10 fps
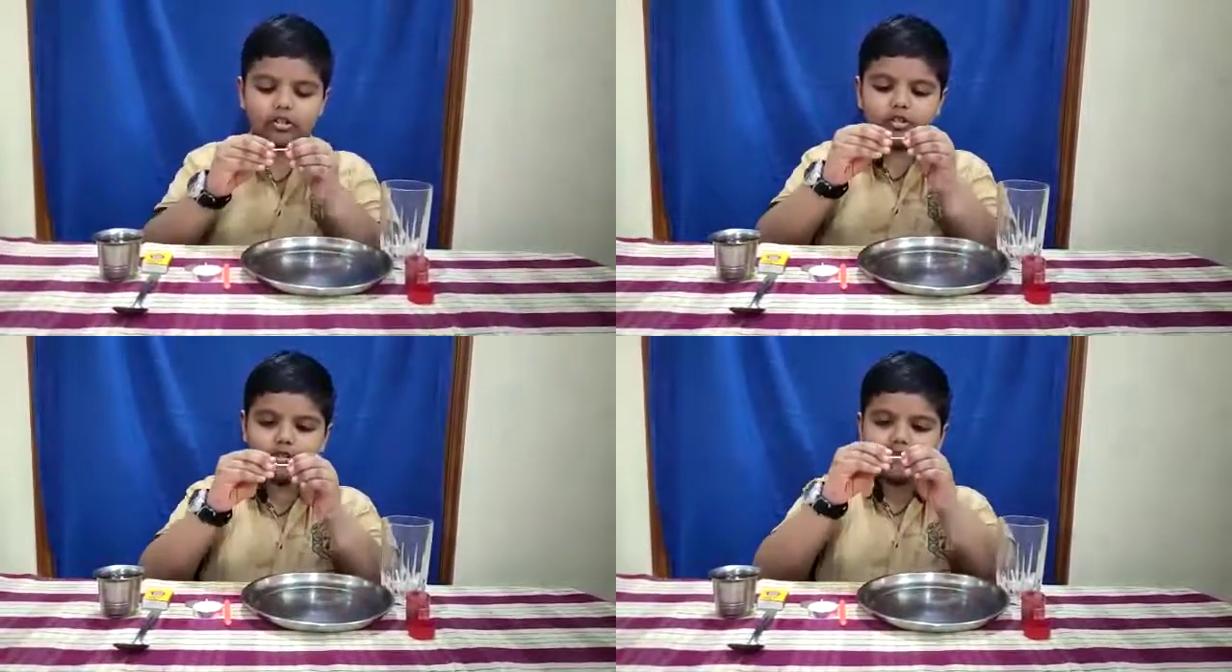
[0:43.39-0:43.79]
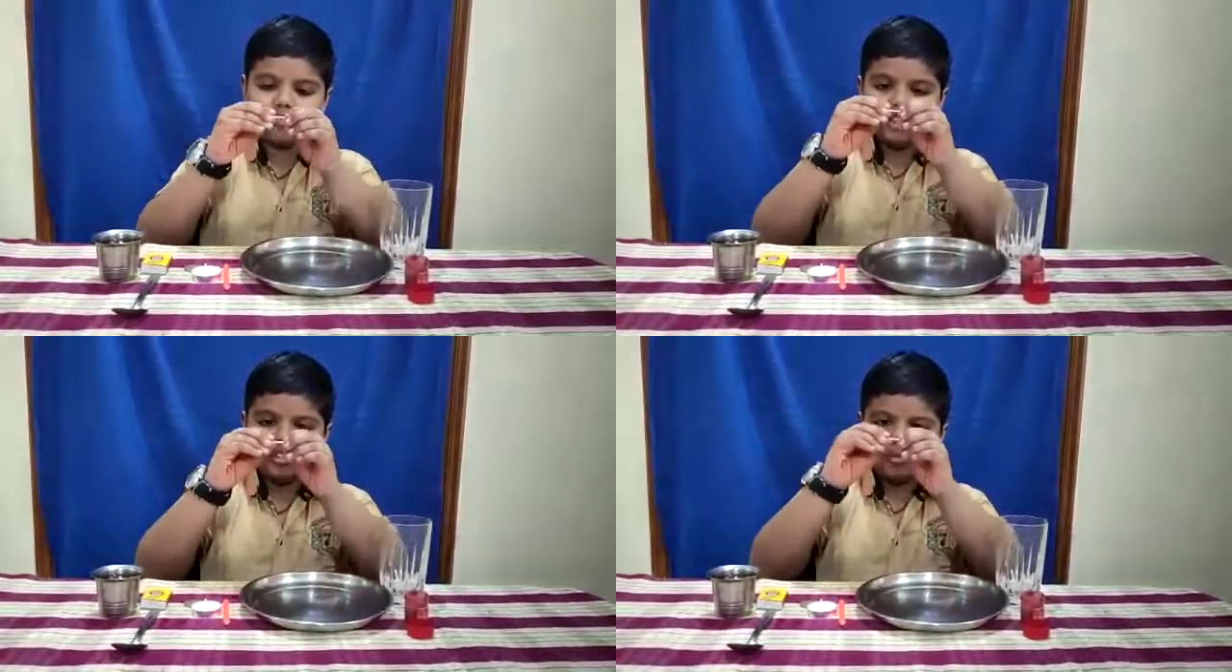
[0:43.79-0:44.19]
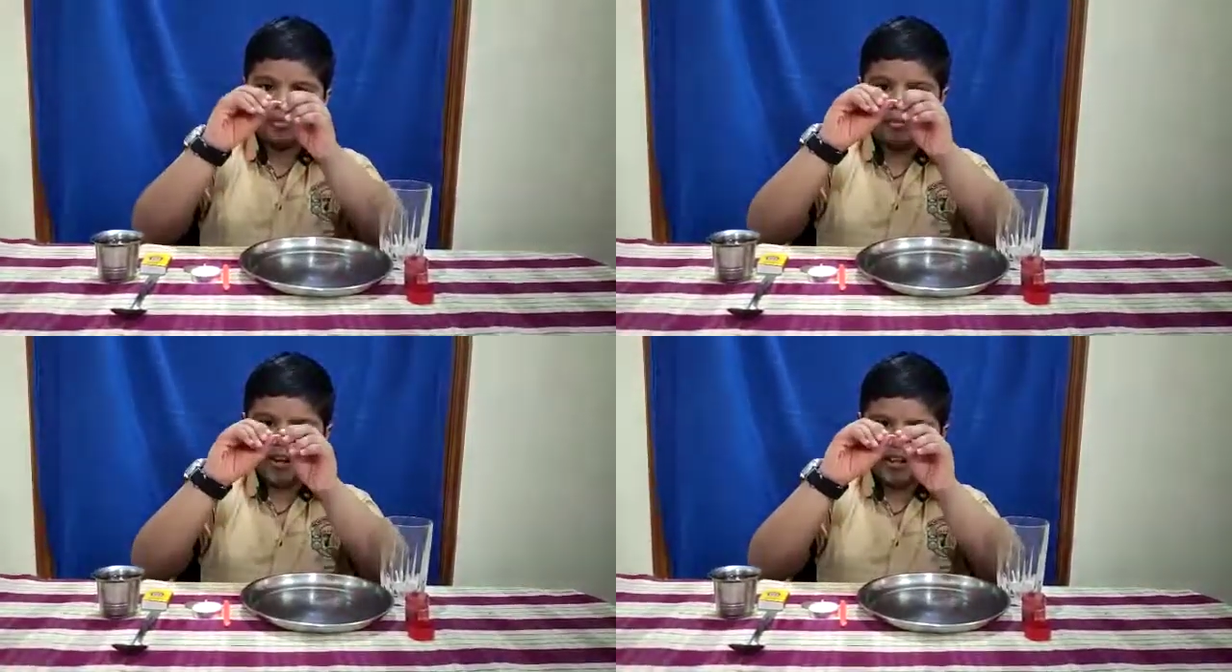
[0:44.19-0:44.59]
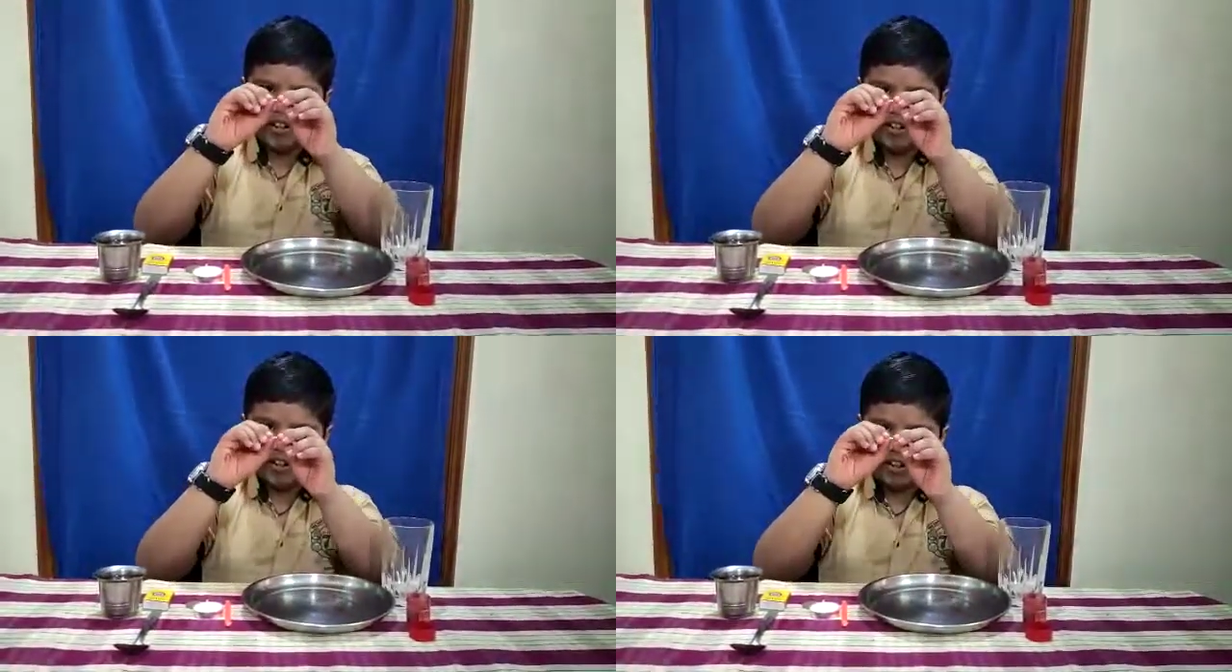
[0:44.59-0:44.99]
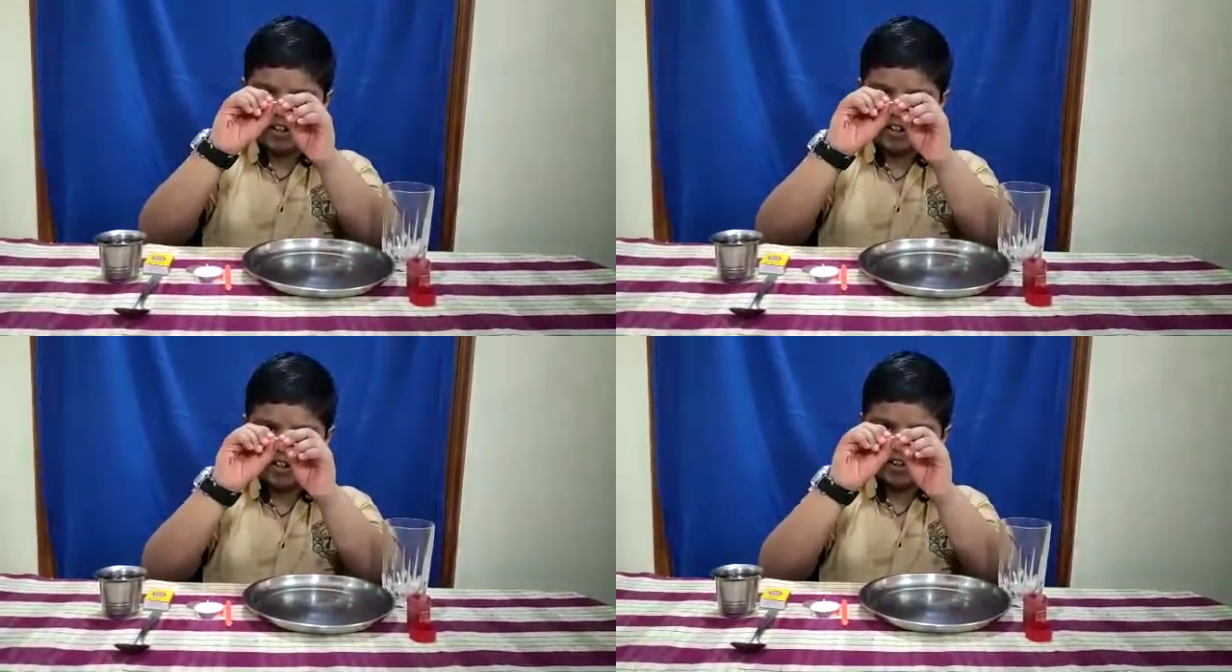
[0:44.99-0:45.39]
So first bend a
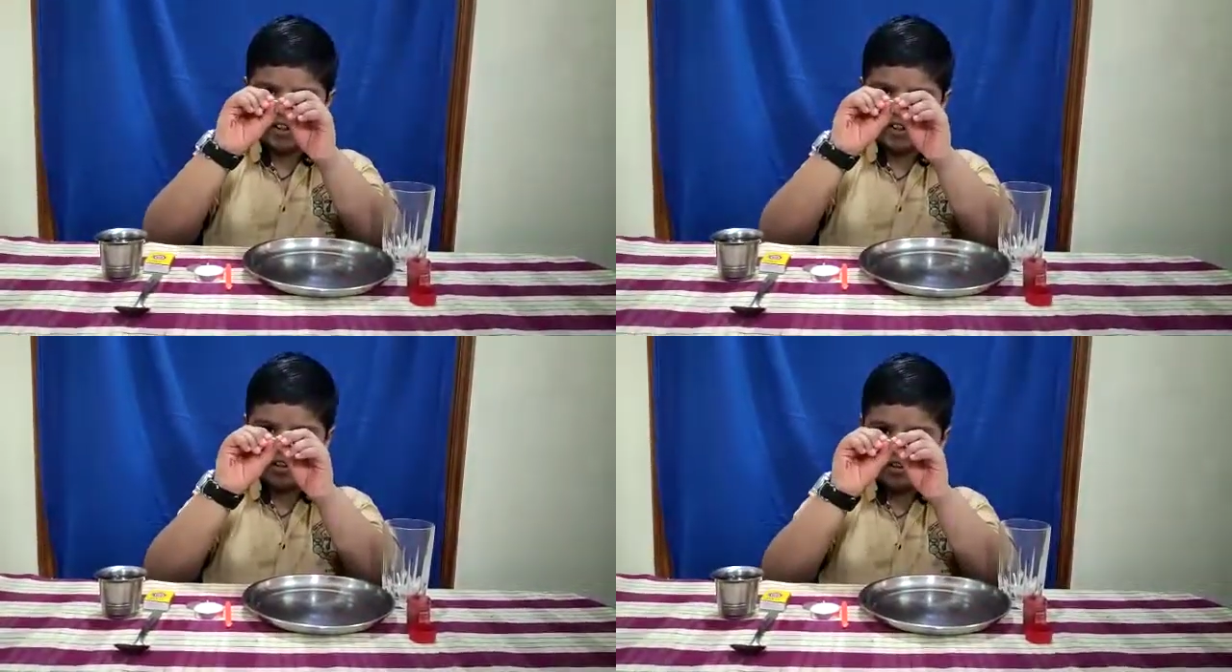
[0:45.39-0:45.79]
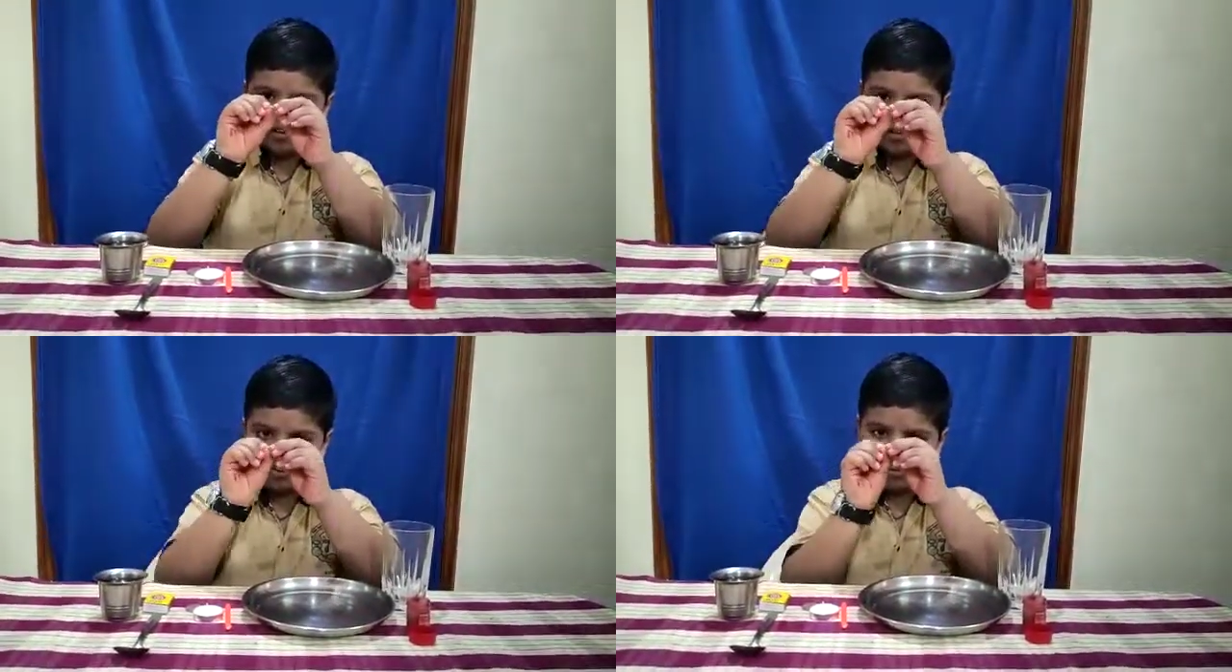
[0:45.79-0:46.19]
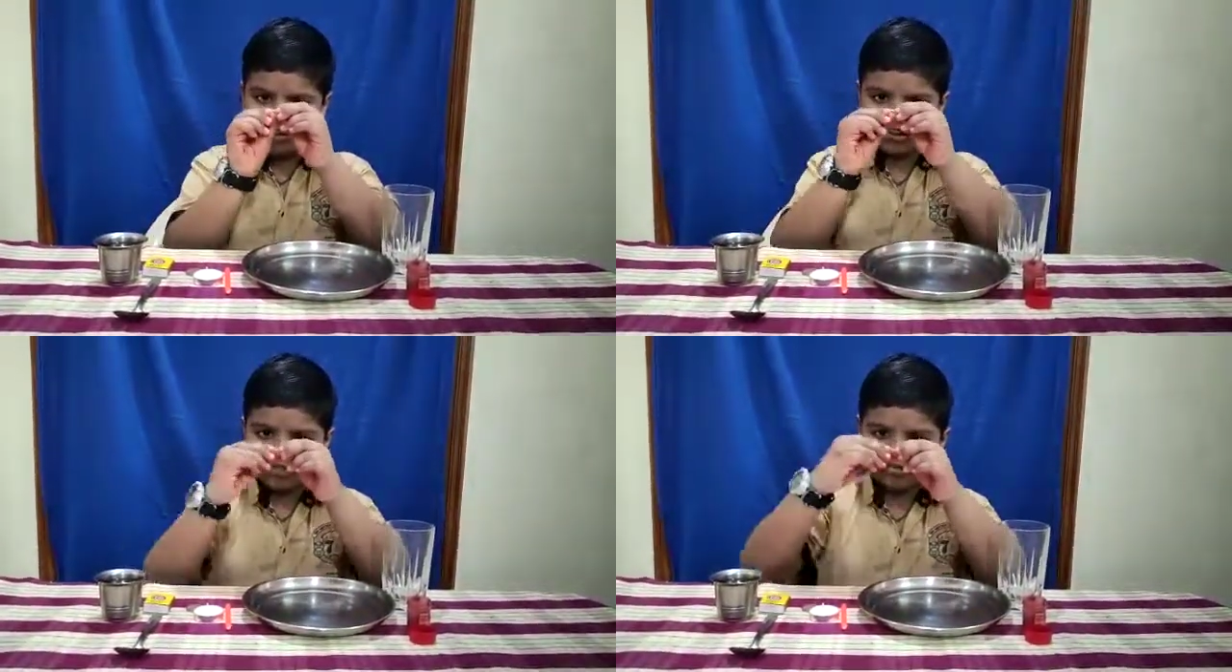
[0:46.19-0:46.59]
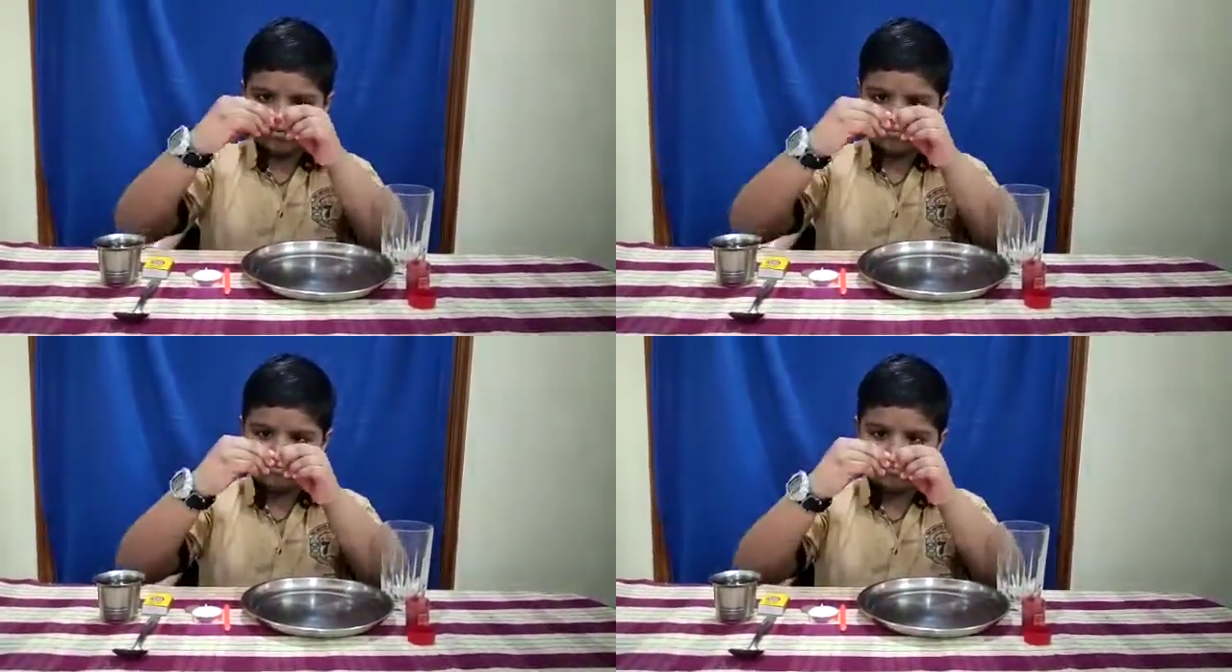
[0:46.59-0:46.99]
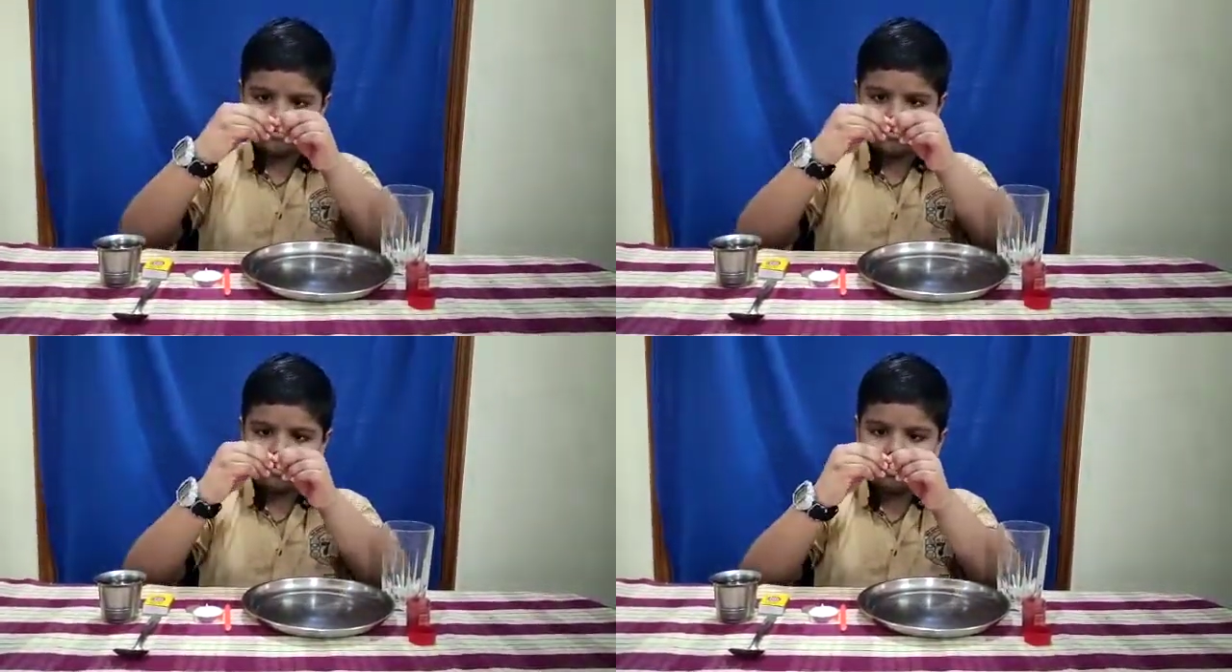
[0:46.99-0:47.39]
little here
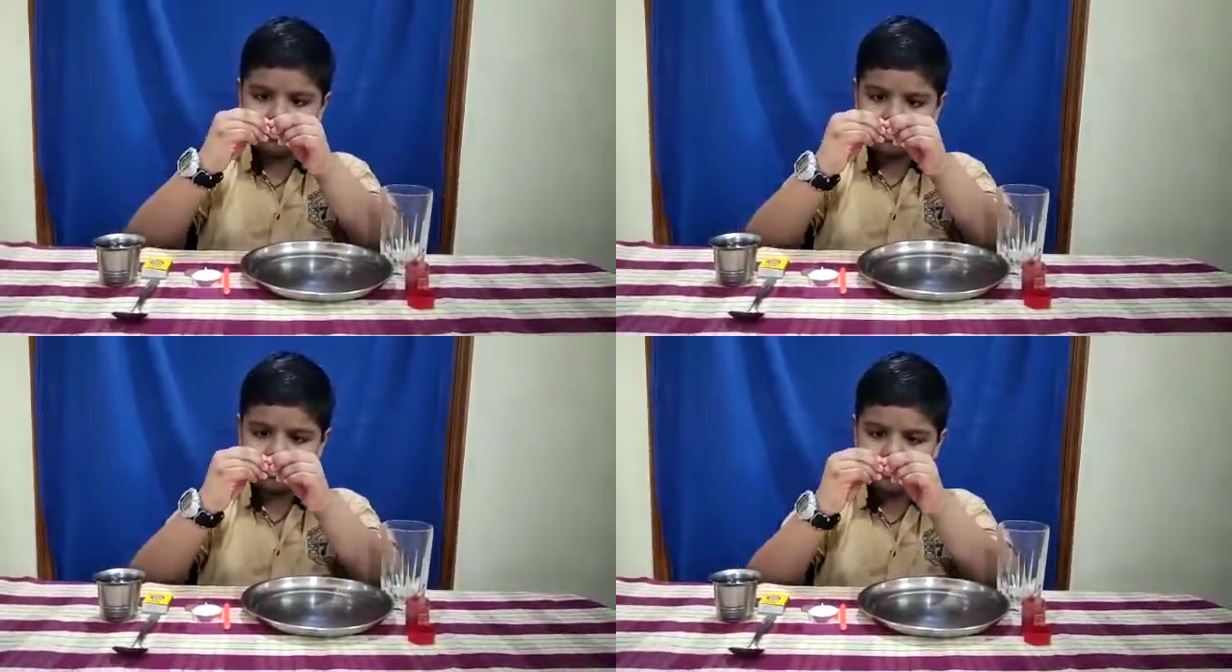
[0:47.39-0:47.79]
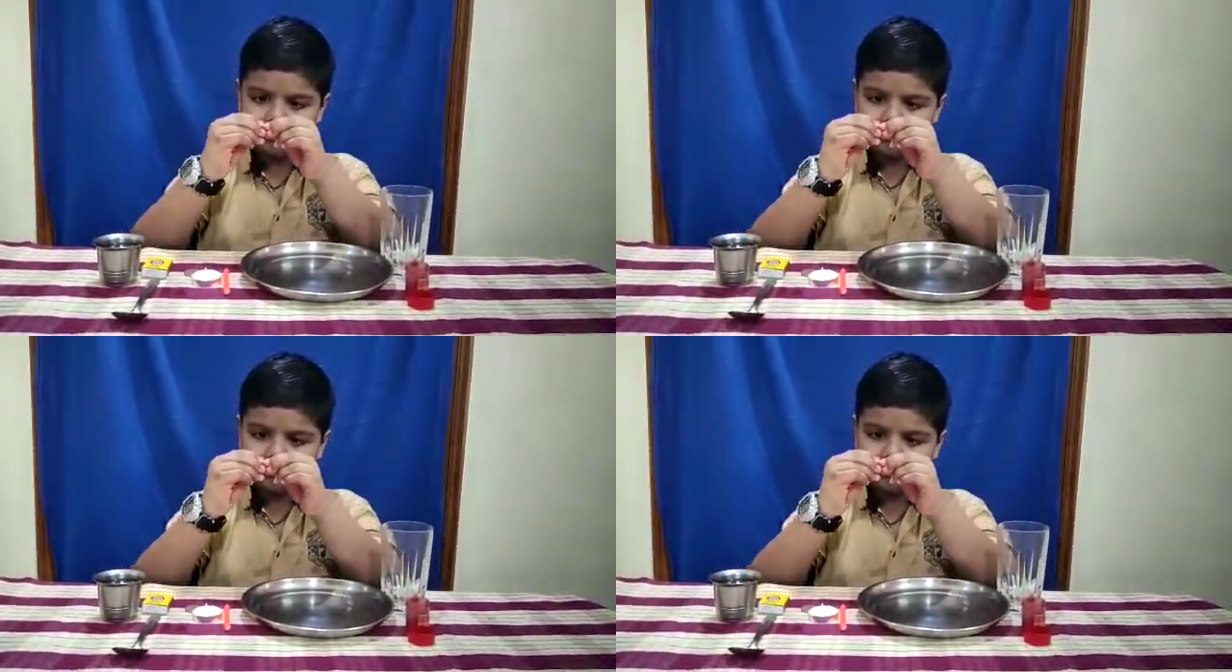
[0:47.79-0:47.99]
on the